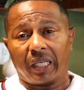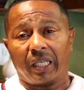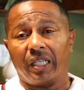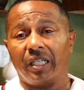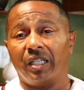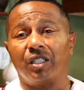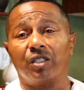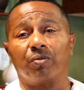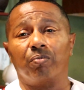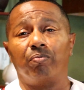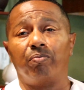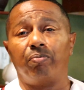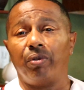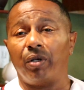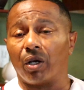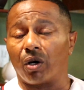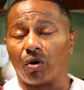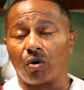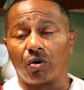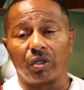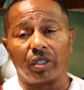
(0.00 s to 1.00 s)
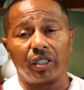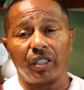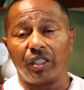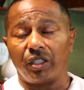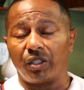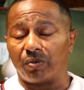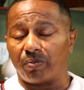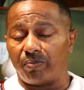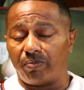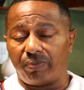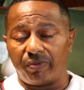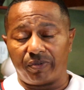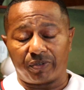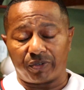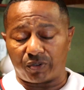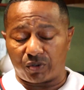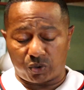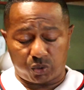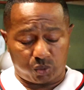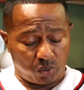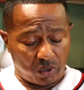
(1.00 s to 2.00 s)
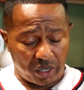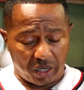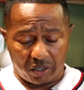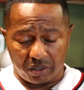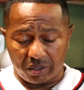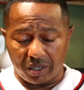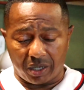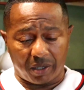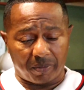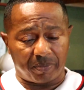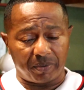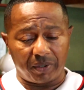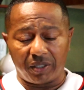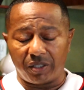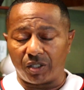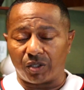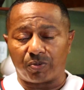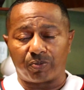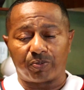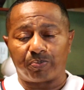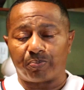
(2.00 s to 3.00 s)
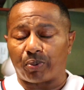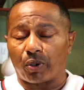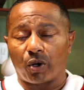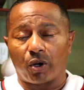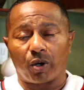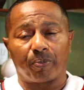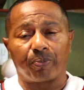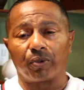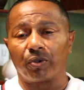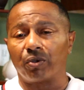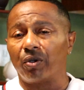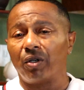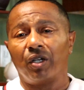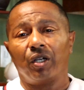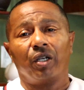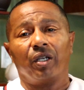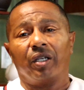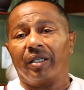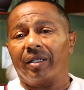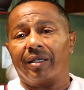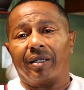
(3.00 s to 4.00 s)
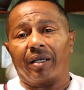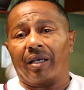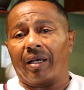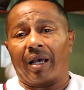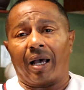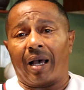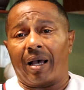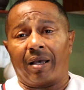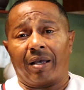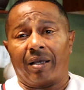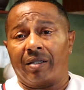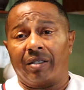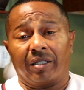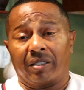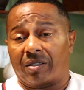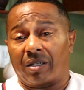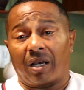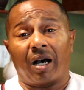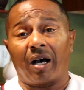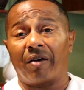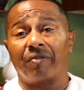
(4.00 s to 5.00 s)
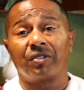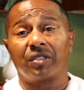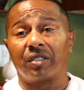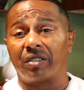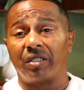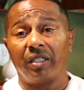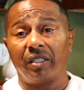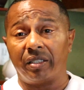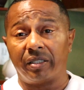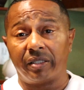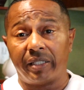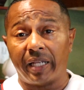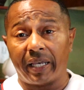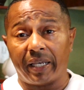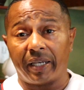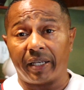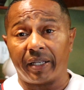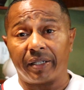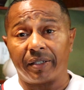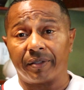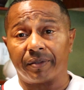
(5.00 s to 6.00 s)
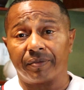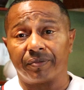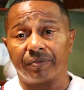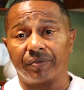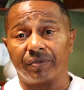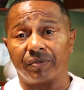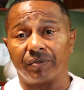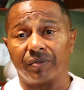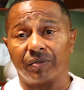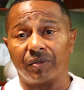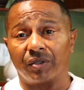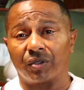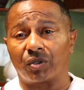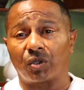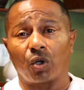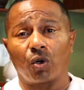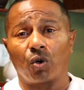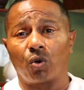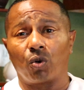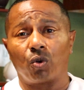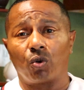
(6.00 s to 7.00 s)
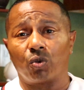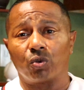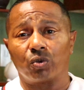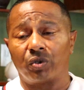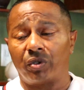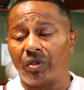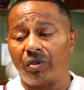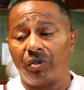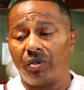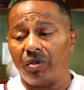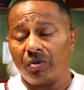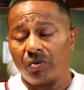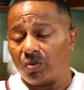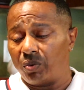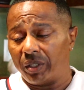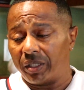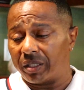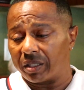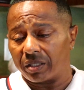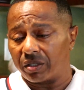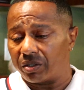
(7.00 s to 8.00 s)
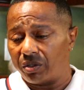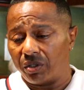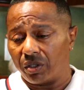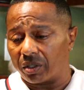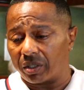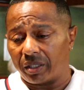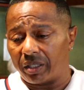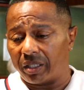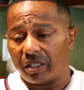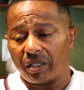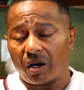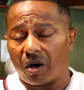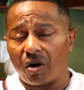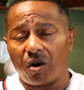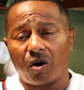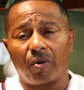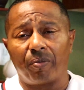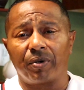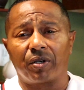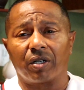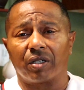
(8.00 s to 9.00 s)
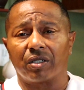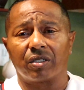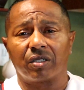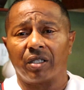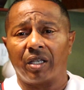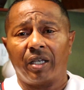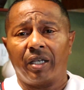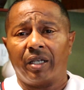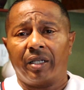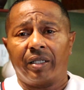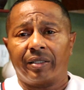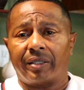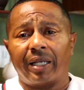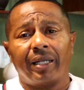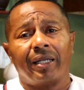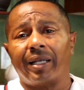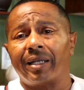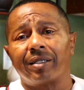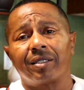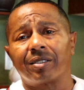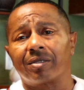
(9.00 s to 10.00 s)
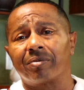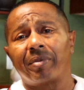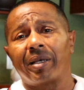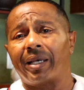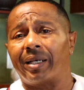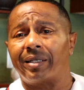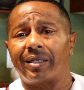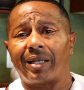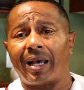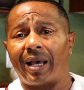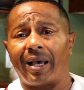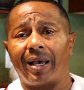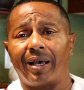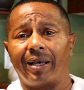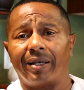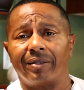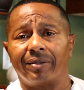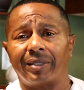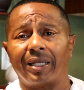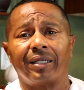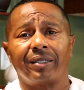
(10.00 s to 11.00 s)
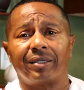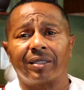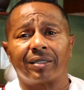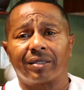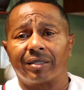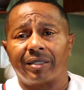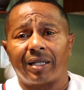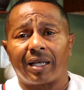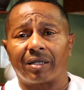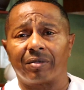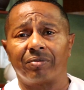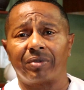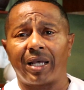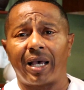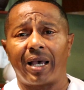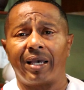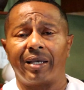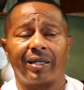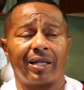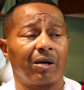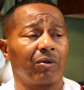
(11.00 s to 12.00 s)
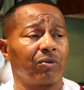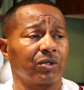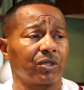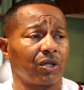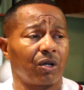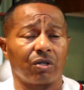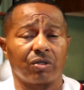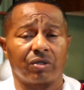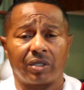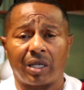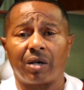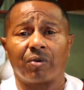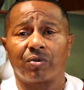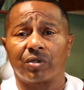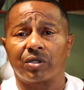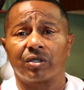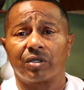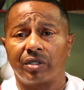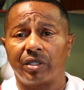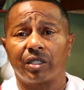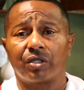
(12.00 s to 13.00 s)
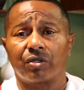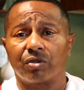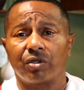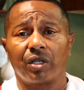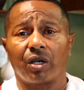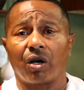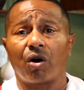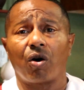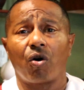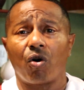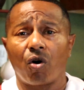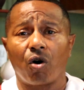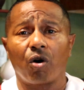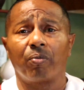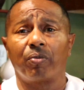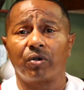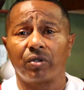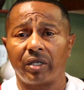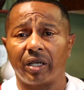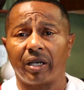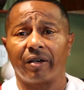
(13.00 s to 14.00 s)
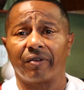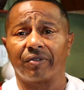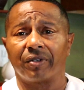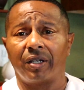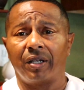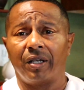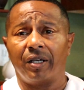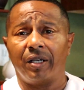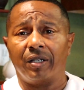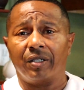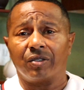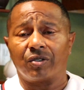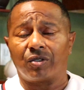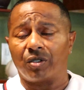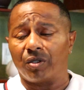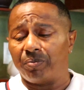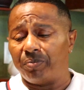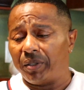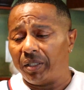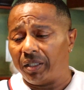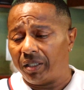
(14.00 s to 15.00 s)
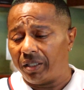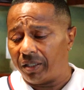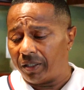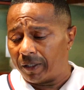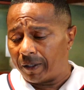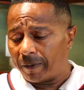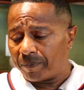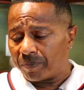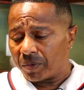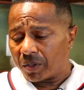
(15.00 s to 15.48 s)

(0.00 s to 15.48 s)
He's bloated, he's swelled up, he's purple. It's obvious he's dead. So we just looking in awe because they let this man die. They just let him die. And that was a, that was literally a horrible death to be